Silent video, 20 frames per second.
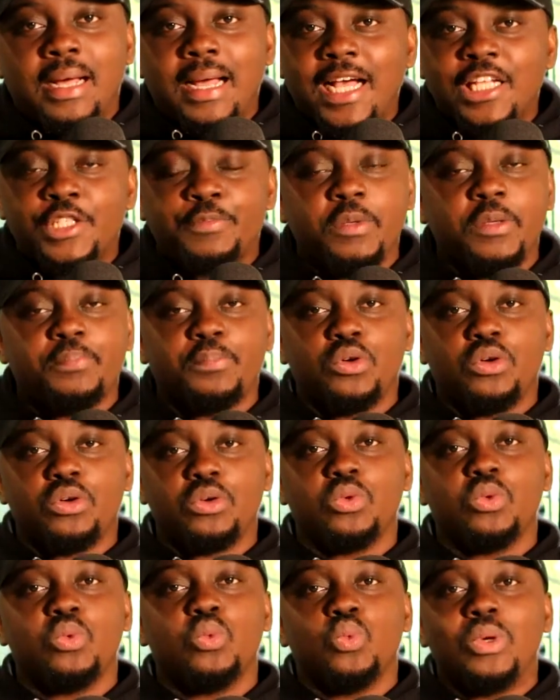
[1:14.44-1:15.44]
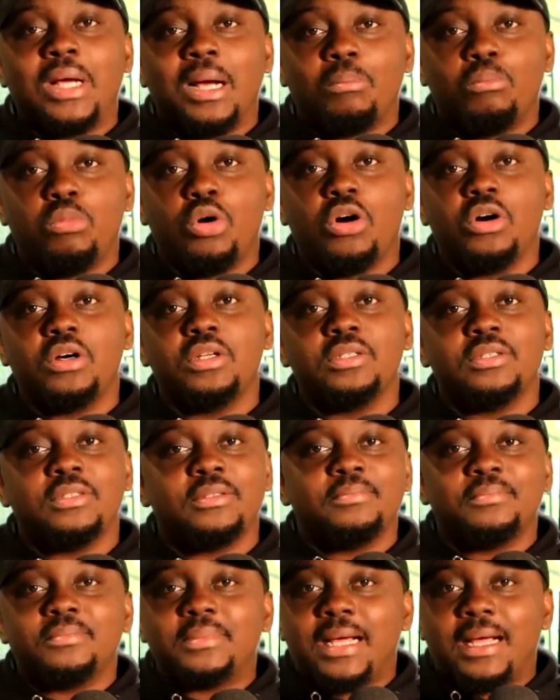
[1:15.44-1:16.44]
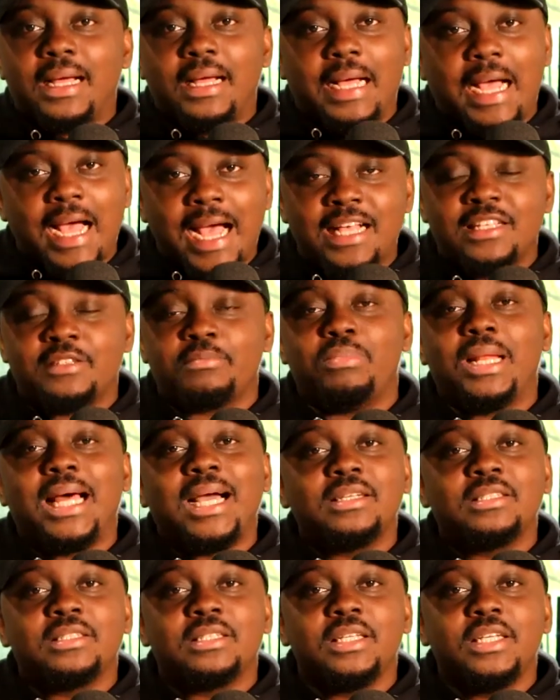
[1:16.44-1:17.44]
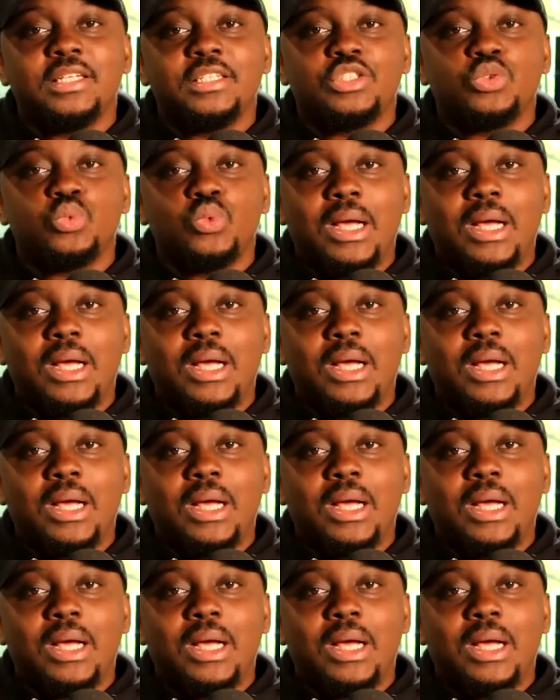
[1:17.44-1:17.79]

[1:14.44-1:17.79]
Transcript: As people, we are born as blank slates.